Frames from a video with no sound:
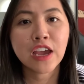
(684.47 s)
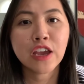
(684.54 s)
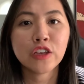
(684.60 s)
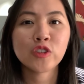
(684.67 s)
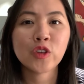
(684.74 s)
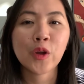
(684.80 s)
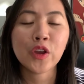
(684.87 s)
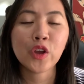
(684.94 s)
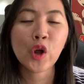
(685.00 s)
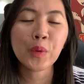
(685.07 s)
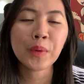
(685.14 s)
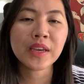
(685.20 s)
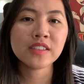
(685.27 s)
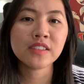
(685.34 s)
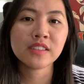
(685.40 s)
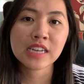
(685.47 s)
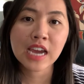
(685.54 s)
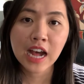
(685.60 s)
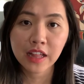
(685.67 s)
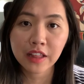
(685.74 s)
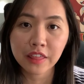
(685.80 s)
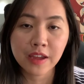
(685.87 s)
So I always
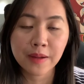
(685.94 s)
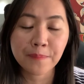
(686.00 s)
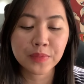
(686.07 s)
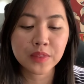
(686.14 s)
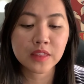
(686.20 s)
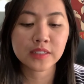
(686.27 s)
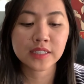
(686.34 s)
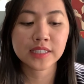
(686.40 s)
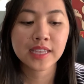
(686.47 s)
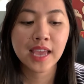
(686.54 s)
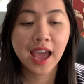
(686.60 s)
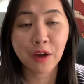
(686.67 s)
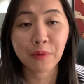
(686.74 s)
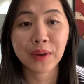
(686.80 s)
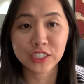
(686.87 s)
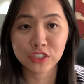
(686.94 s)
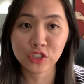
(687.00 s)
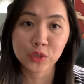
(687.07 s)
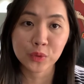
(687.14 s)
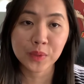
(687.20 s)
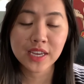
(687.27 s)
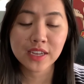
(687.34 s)
tell them this is how I
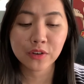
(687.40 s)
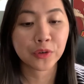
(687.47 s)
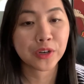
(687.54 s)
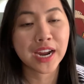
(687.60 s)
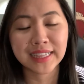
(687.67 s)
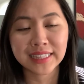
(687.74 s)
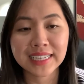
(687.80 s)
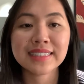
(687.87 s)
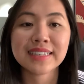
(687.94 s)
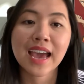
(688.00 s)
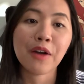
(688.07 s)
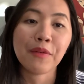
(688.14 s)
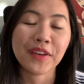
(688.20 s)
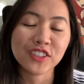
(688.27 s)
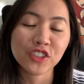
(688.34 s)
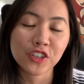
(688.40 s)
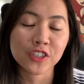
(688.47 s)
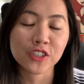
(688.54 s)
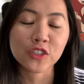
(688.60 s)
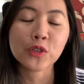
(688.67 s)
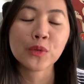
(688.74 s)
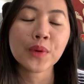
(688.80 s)
do it, or at least how I
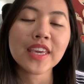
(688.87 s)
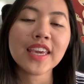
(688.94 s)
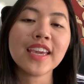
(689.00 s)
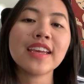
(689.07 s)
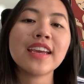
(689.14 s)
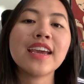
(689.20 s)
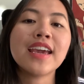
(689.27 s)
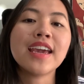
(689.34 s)
started doing it,